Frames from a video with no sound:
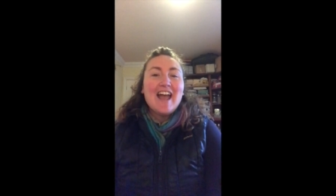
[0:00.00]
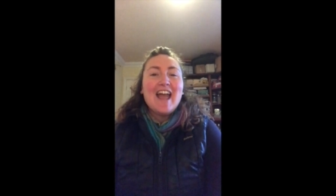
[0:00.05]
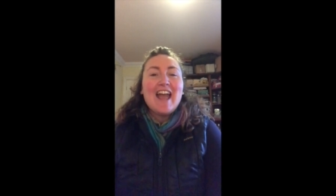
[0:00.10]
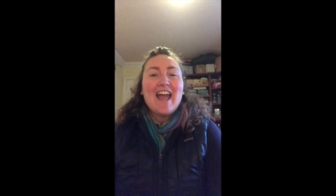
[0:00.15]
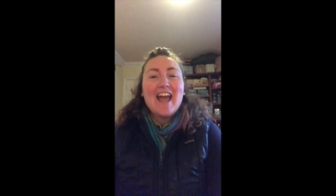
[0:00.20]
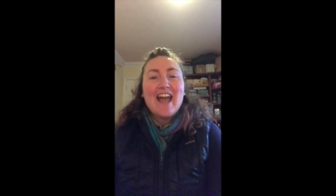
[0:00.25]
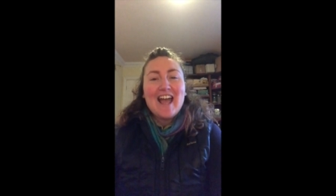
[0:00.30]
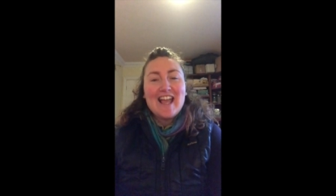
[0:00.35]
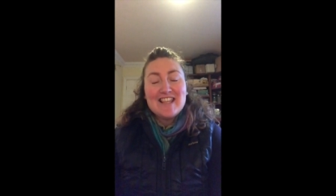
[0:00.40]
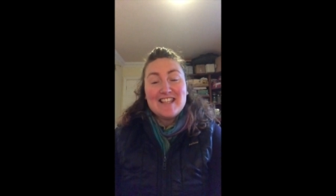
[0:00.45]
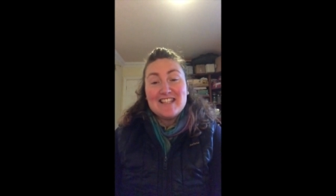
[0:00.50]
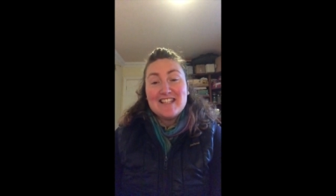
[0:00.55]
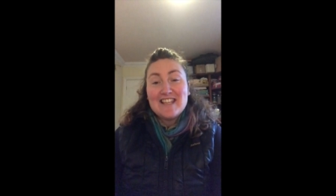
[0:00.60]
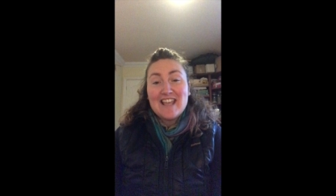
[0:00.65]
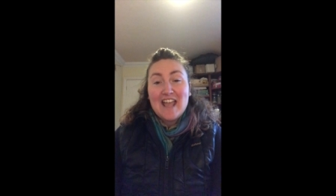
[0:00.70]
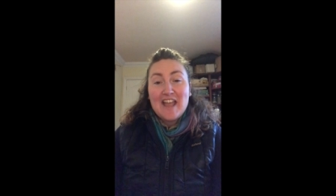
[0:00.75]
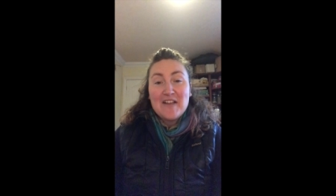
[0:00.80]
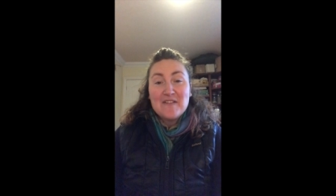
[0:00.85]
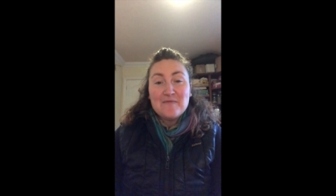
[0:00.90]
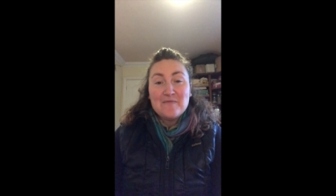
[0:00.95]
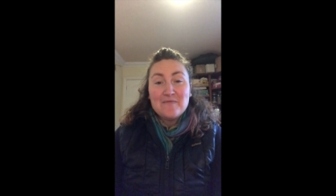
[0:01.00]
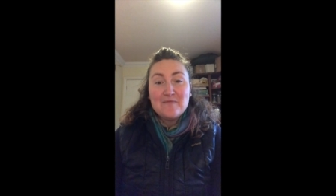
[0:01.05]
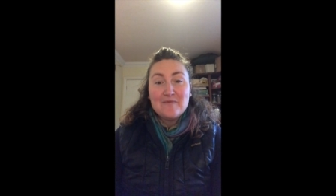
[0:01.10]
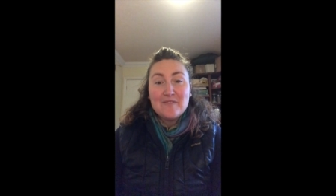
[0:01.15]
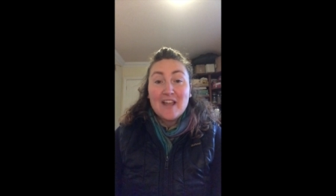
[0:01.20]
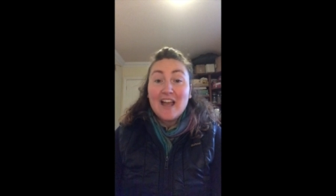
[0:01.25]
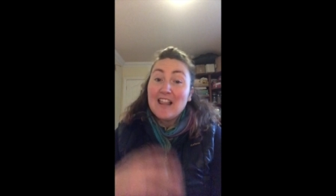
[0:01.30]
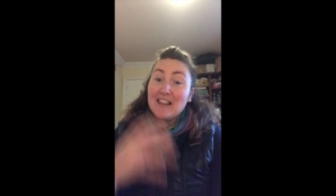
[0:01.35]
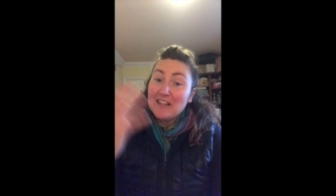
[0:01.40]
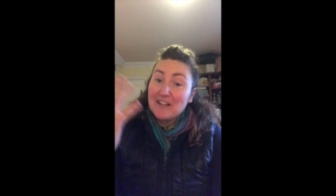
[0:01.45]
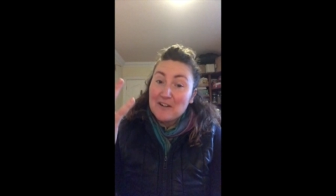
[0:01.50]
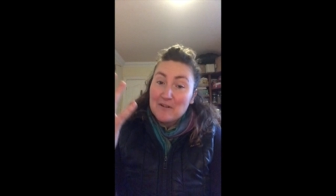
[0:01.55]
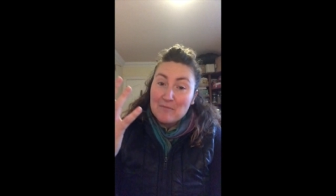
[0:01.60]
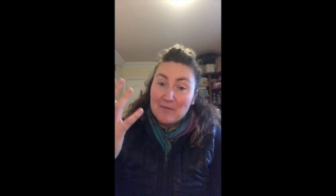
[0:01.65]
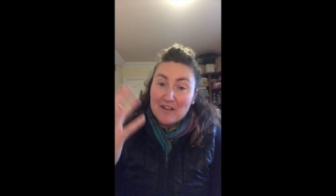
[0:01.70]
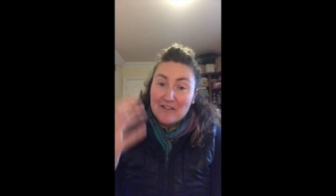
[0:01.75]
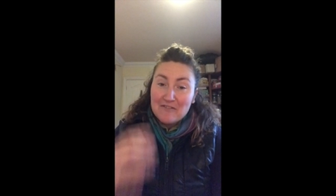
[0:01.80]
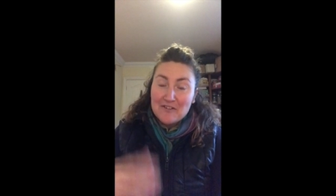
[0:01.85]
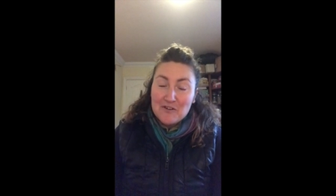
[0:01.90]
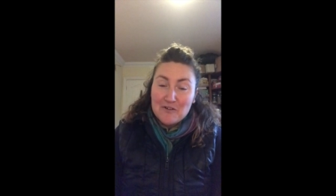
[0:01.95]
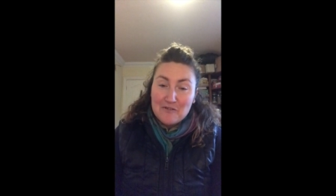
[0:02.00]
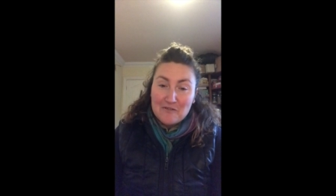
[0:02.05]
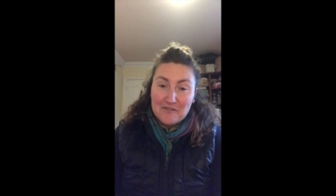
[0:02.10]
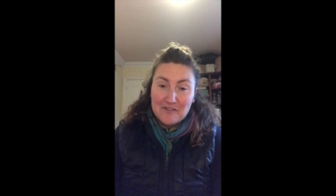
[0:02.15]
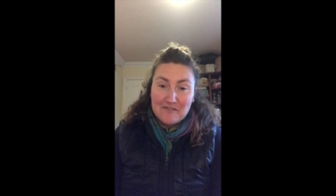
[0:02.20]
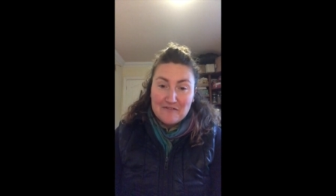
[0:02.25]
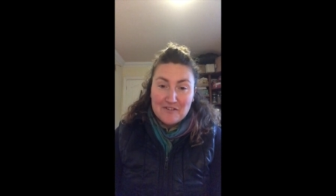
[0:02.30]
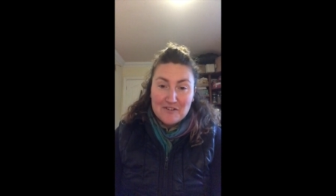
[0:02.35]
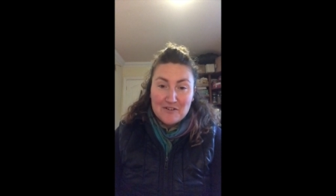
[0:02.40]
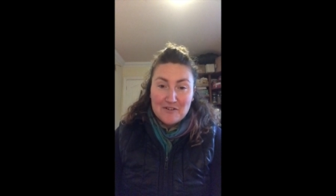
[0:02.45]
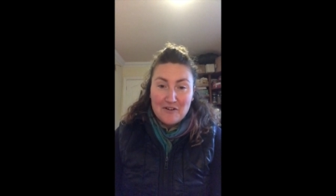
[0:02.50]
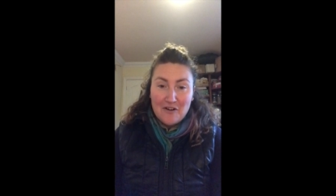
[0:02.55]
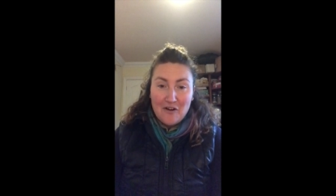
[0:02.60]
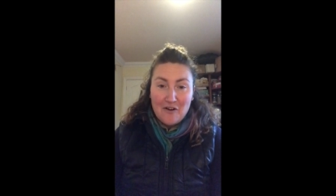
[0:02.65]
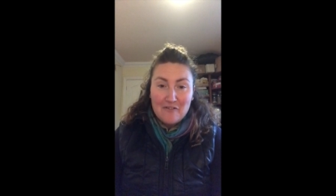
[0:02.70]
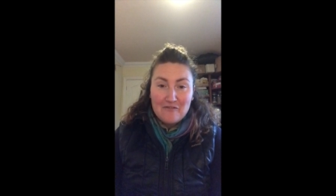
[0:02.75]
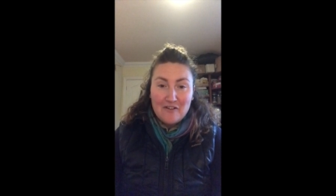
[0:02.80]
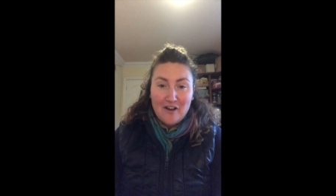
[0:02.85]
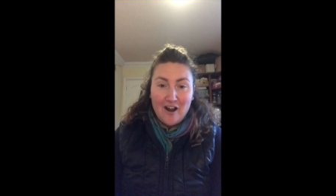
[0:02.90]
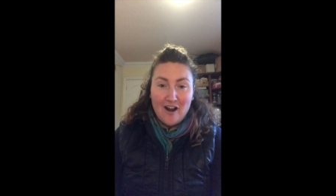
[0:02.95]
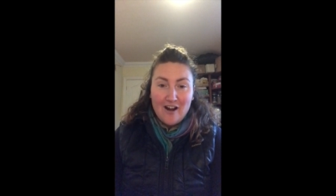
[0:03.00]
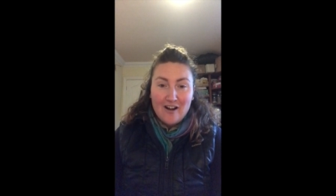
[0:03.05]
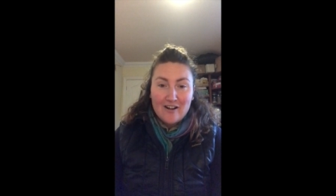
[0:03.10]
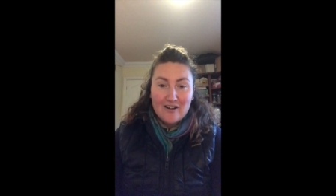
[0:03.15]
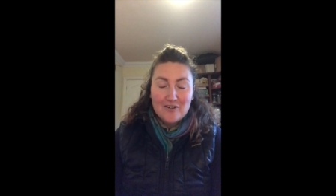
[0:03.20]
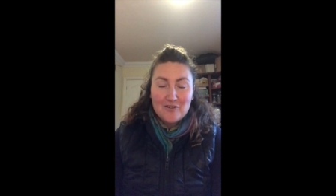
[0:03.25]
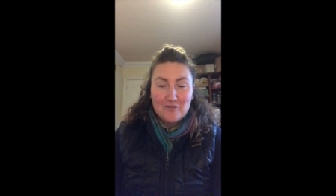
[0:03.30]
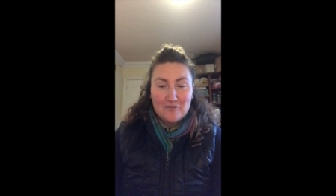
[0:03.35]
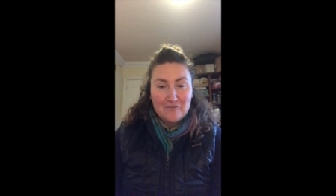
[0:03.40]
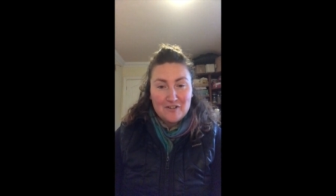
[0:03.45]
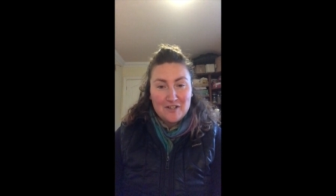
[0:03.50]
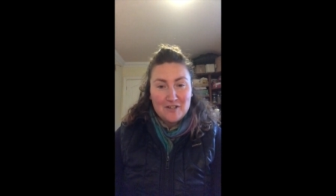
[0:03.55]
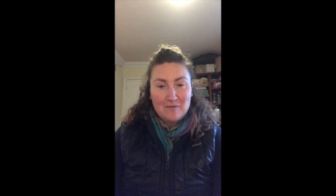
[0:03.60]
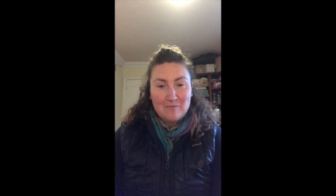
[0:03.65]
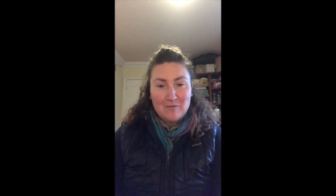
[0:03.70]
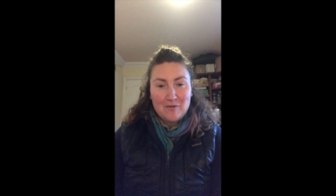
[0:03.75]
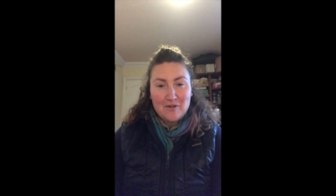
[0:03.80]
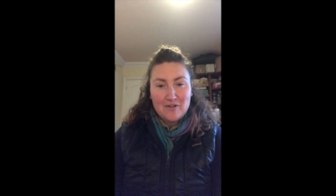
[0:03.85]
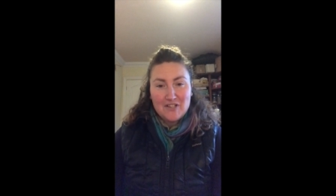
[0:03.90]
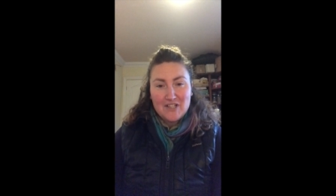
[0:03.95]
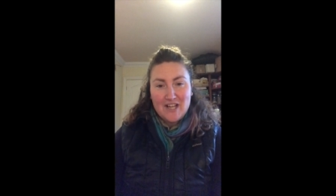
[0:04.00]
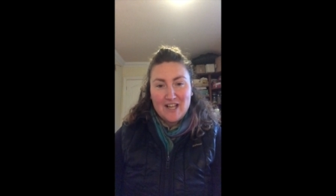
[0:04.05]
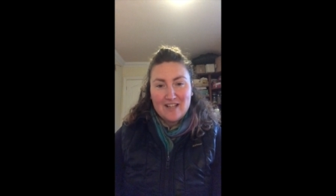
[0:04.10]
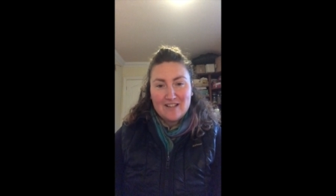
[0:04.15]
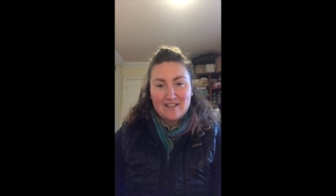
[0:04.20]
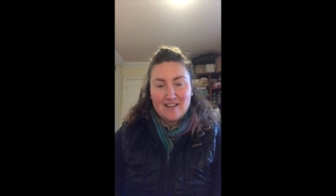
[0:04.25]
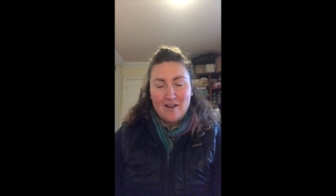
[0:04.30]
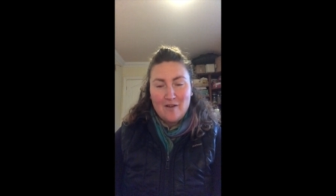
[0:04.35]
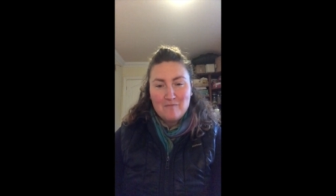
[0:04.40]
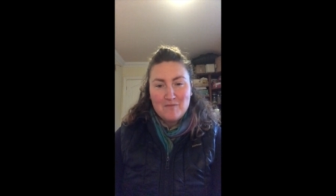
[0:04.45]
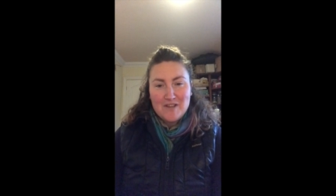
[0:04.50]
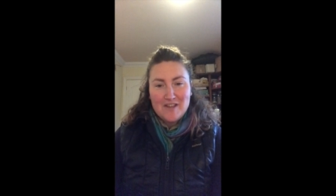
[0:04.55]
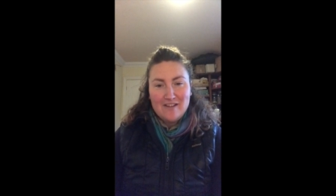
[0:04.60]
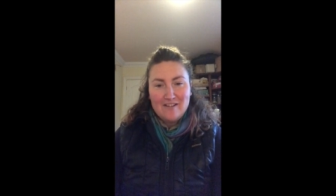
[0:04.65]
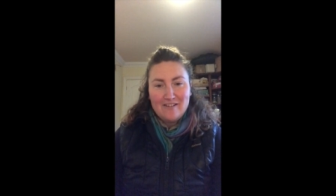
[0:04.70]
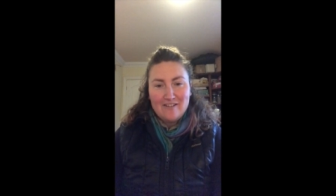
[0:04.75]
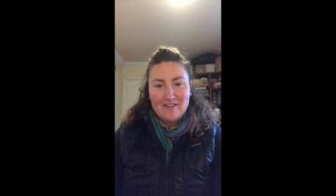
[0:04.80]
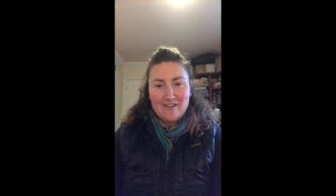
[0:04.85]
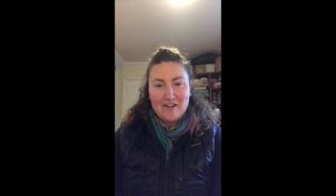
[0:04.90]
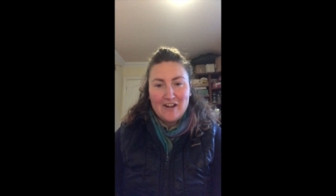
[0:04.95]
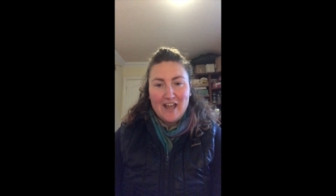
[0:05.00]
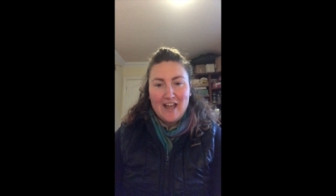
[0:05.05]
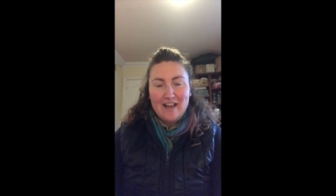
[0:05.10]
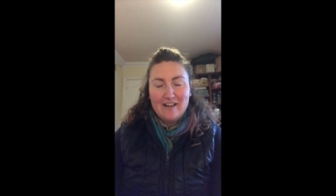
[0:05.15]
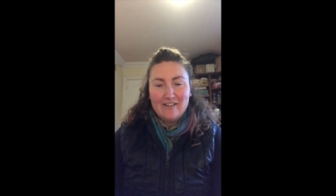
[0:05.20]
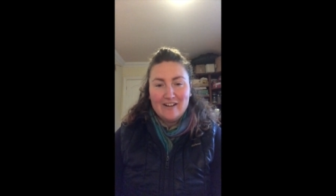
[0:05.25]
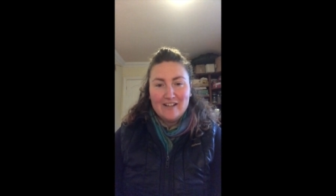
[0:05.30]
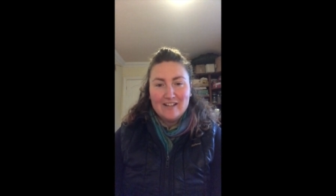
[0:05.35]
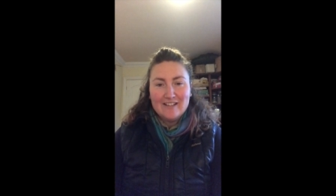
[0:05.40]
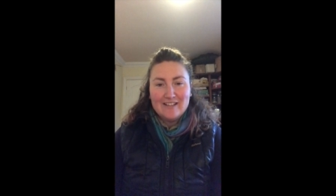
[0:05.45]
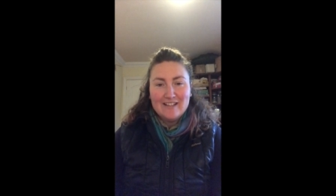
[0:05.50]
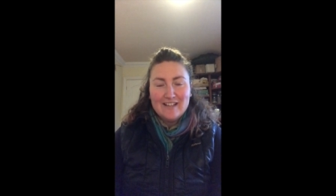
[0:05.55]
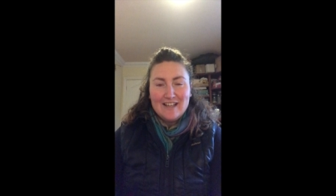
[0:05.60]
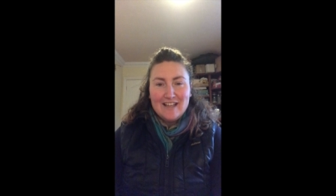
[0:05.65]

and um, a little bit of an overview of our COVID project up here on Arran.